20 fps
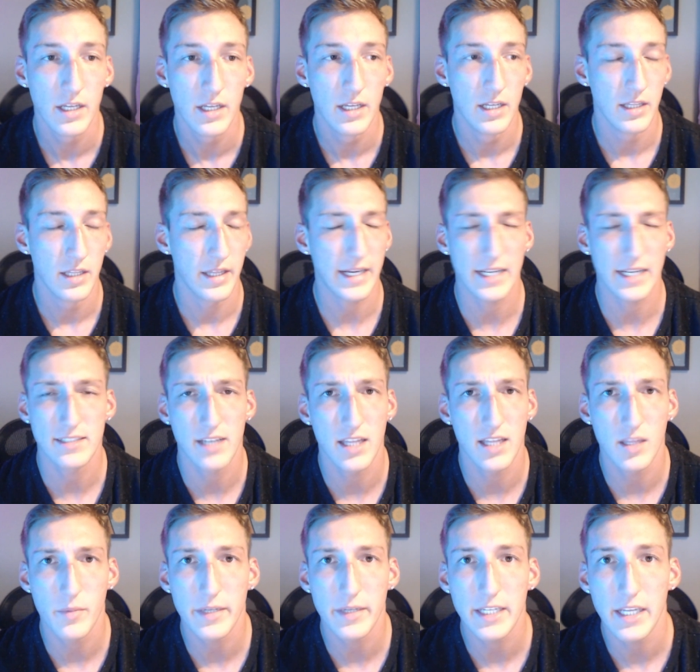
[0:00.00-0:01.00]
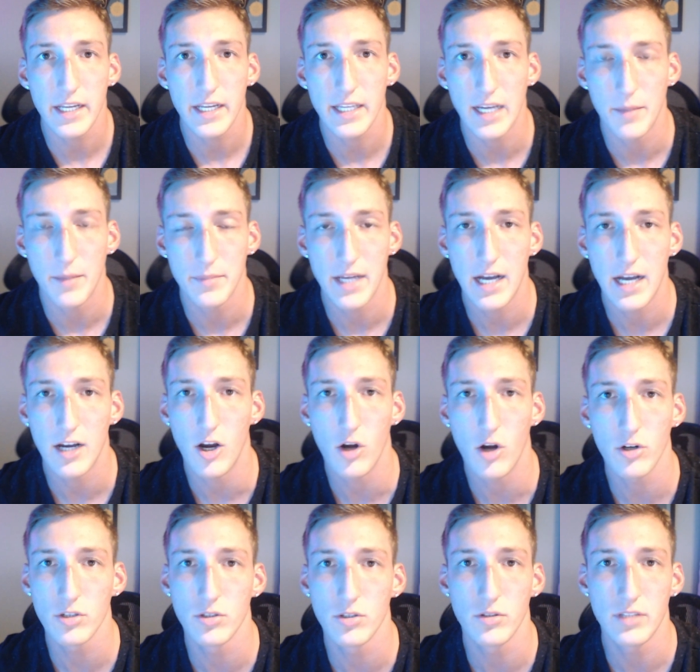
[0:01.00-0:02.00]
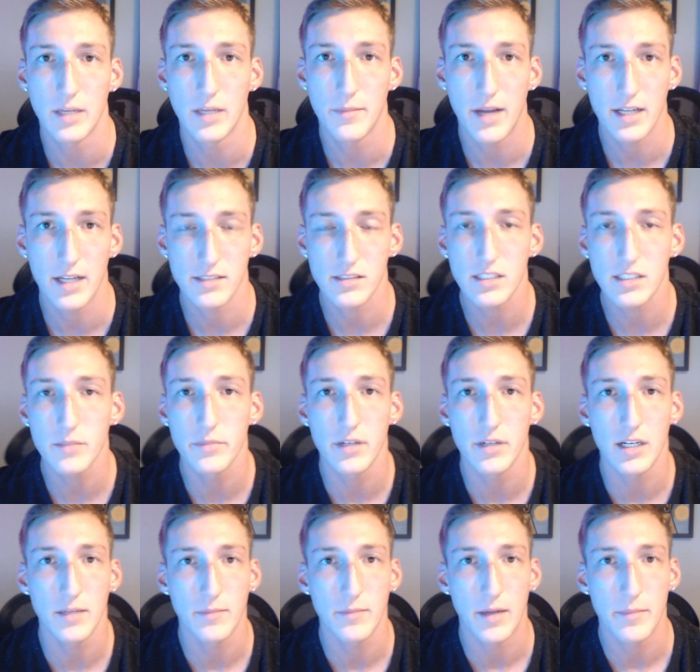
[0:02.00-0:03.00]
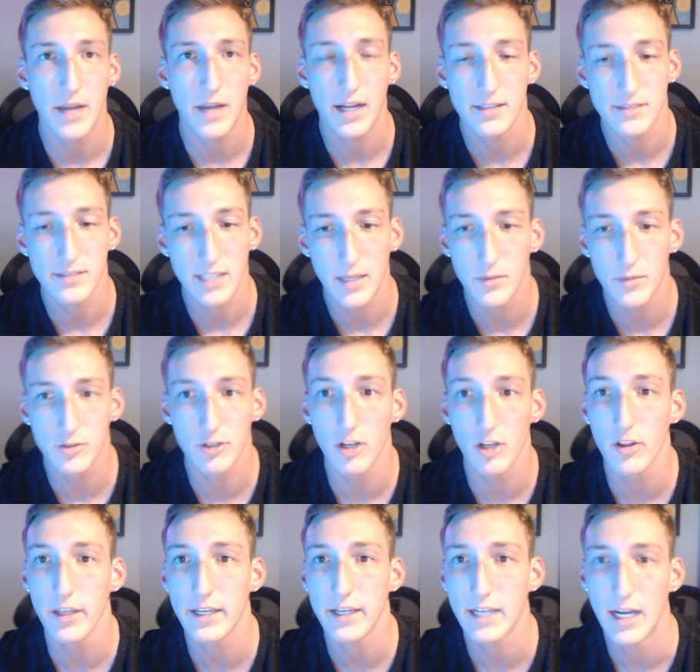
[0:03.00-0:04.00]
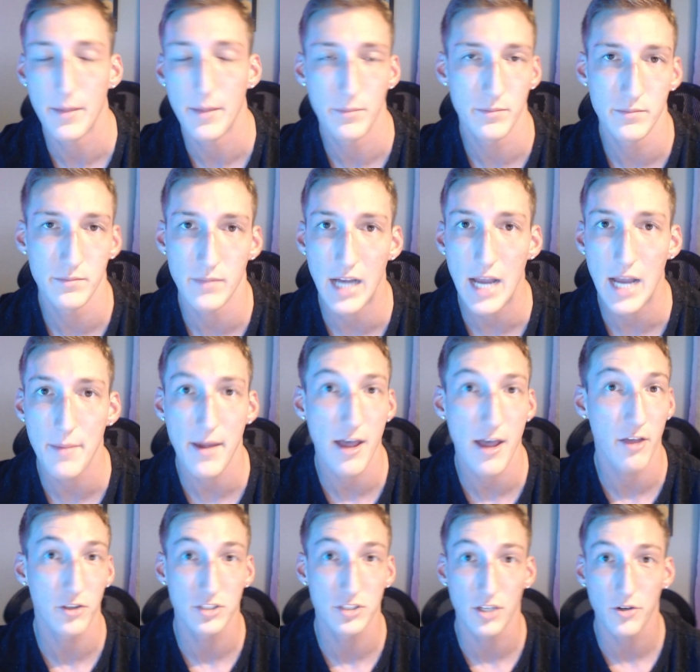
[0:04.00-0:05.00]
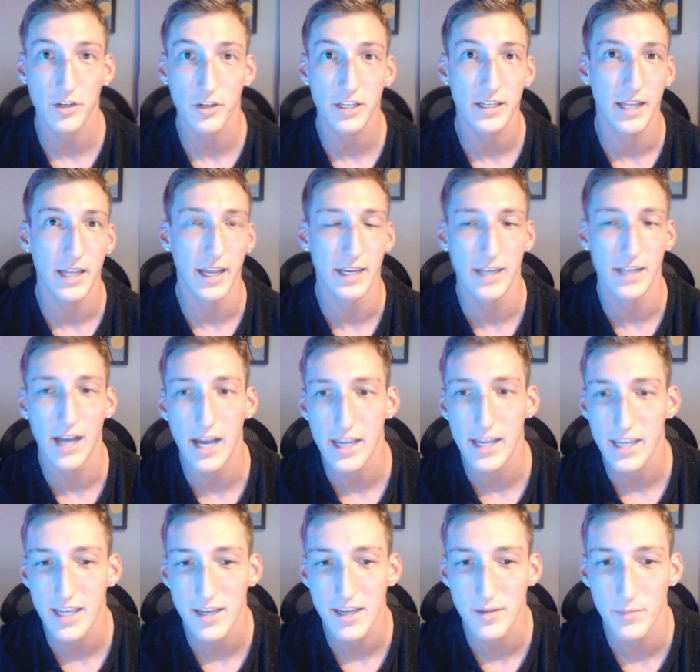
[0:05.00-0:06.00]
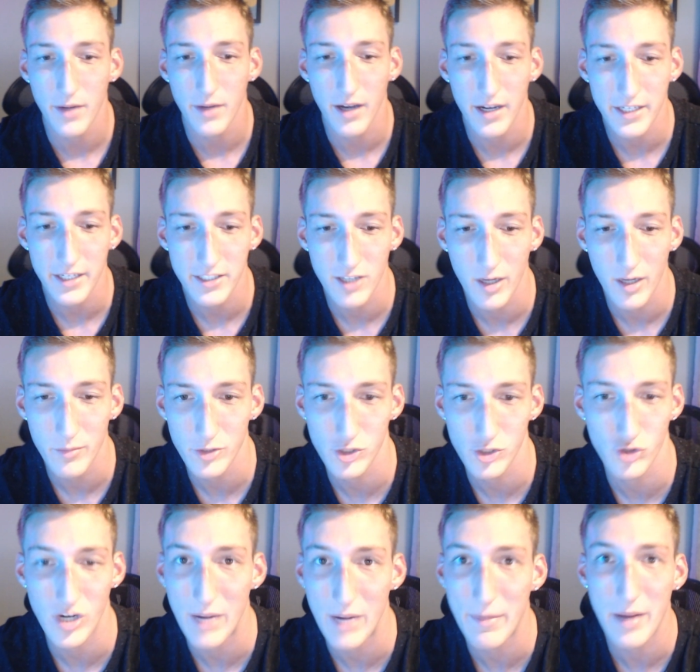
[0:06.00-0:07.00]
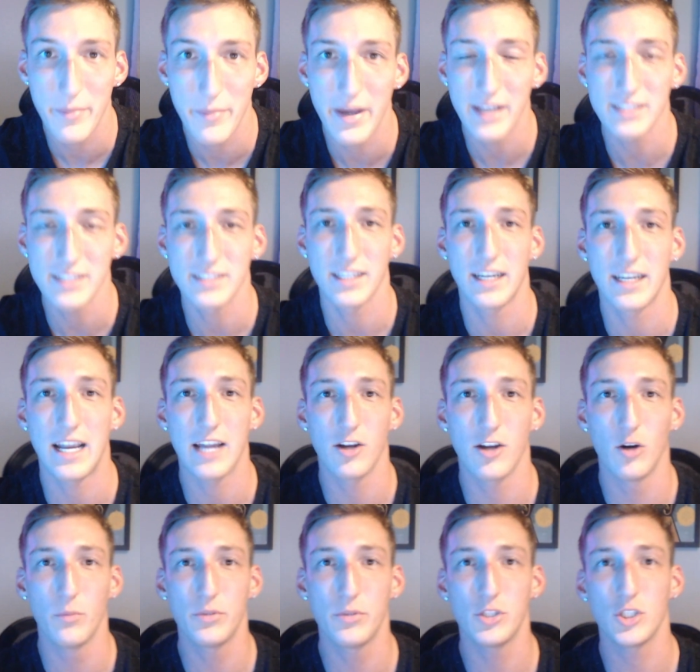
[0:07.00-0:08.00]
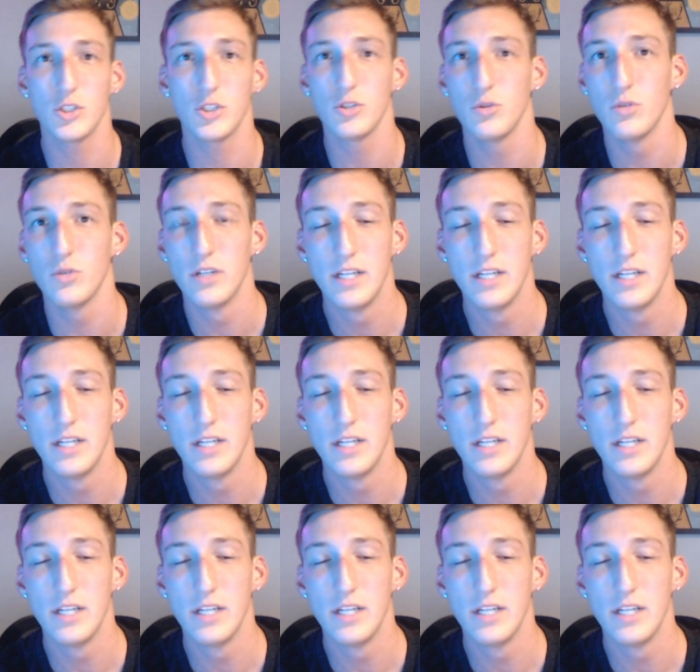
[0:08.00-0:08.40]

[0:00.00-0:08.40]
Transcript: Like I said in the beginning, I'm not Arnold, I'm not CBum, I'm not Sam Sulek, I'm I'm Alex Ody, and I am, uh, you know, I'm just trying my best, and I hope to